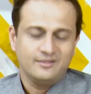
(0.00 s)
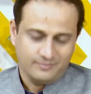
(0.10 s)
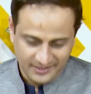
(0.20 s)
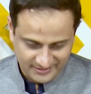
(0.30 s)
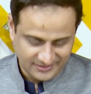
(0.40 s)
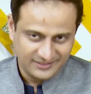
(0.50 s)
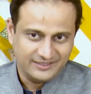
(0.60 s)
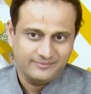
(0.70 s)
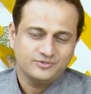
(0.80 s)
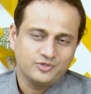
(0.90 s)

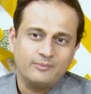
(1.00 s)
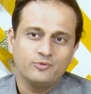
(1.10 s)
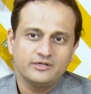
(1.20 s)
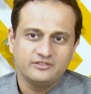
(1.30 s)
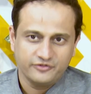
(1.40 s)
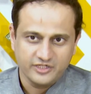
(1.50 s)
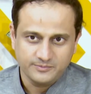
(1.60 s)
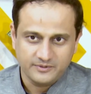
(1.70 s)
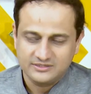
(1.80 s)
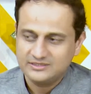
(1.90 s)
So I'm not the
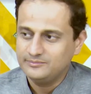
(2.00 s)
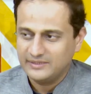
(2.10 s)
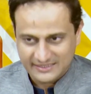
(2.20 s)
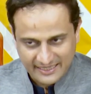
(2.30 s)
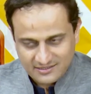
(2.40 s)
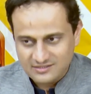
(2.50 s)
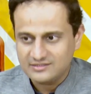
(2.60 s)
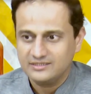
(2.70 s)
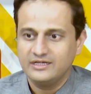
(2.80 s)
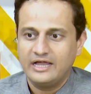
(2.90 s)
first person, but
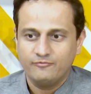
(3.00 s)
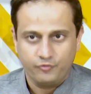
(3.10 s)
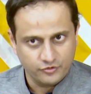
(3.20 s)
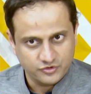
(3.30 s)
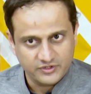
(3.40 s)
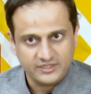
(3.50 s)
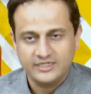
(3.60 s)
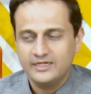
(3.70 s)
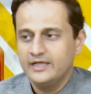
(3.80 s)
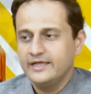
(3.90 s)
yes, I'm fortunate
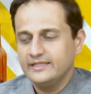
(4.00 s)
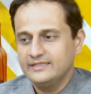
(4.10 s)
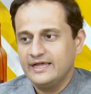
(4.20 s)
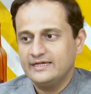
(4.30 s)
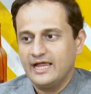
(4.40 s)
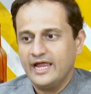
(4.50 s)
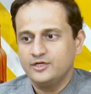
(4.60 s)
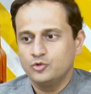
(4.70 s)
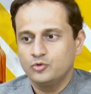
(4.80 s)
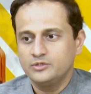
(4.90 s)
that I
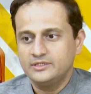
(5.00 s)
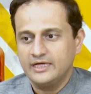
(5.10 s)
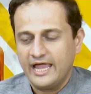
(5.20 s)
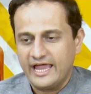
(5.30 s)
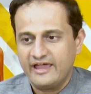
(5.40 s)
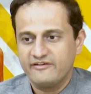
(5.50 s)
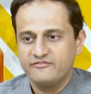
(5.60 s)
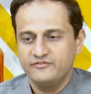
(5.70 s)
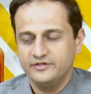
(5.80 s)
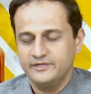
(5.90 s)
don't
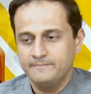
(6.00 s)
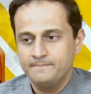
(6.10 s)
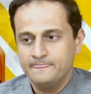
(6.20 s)
have,